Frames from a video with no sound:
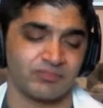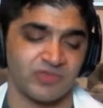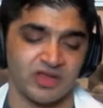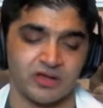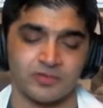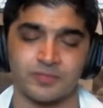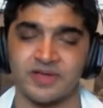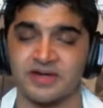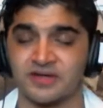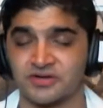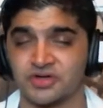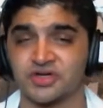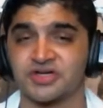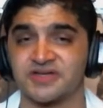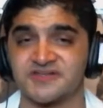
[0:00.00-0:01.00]

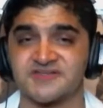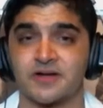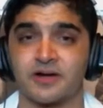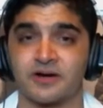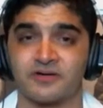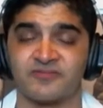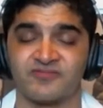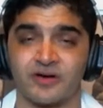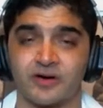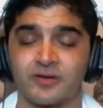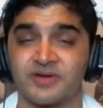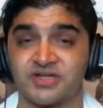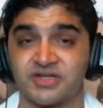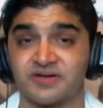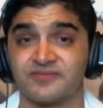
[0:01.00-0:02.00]
pediatricians are very
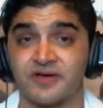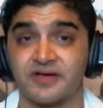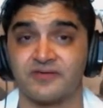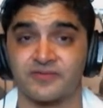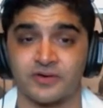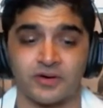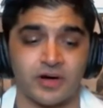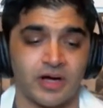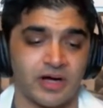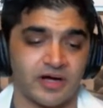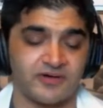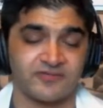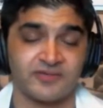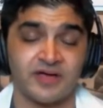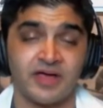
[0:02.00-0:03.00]
much in favor
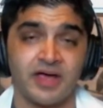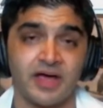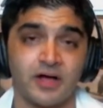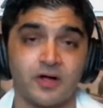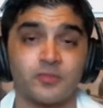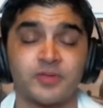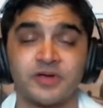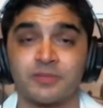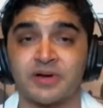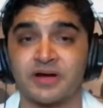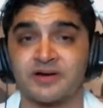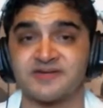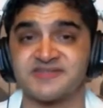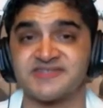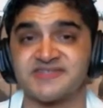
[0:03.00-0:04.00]
of helping
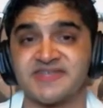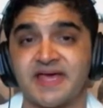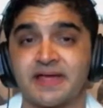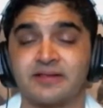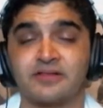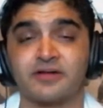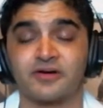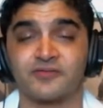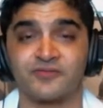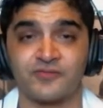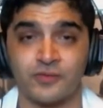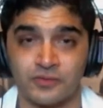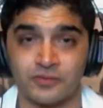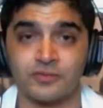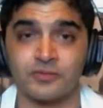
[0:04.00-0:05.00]
parents attain their
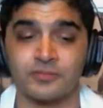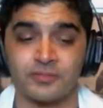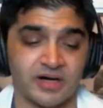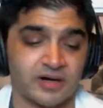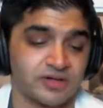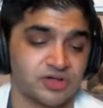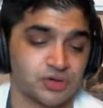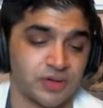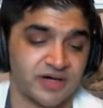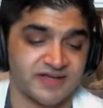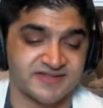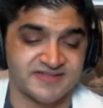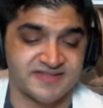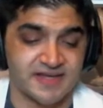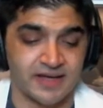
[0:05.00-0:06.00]
full marriage
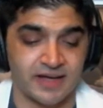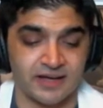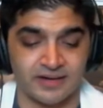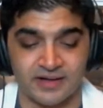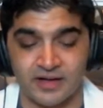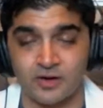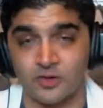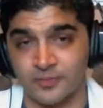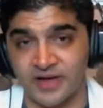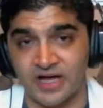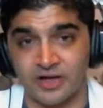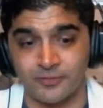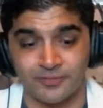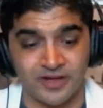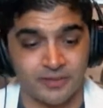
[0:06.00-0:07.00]
rights. And I hope,
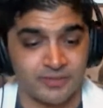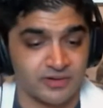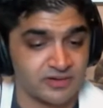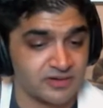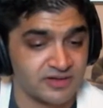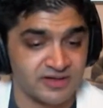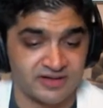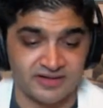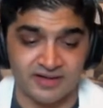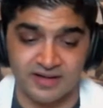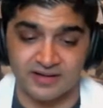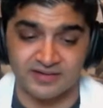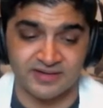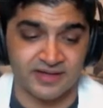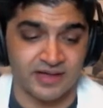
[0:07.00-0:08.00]
Alabama, you need to
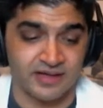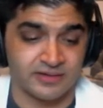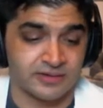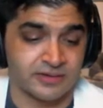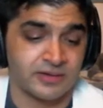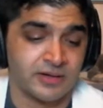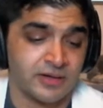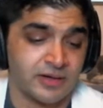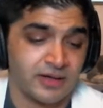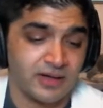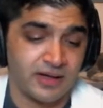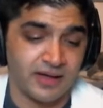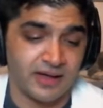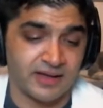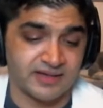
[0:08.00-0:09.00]
get it together
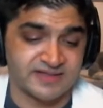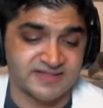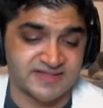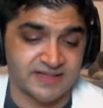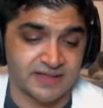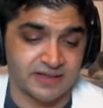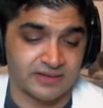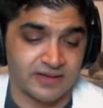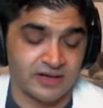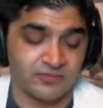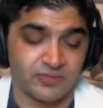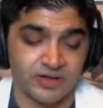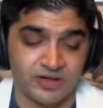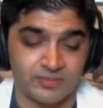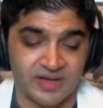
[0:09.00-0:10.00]
and
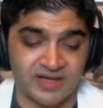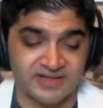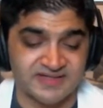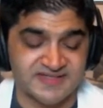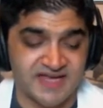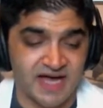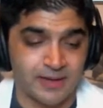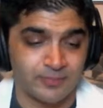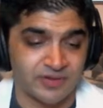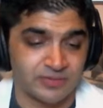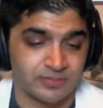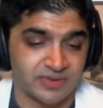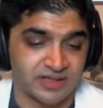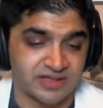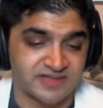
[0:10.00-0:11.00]
really make this
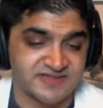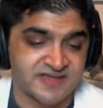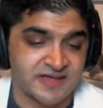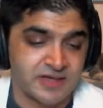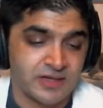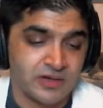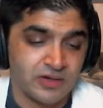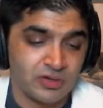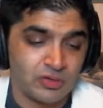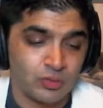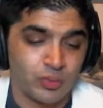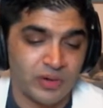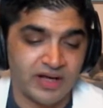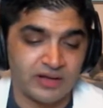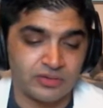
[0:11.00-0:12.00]
happen. Because
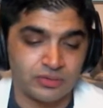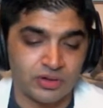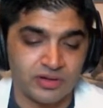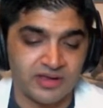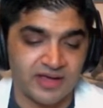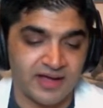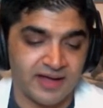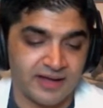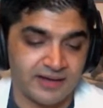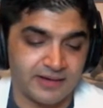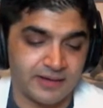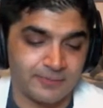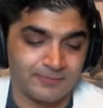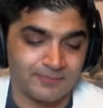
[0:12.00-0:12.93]
when I look at,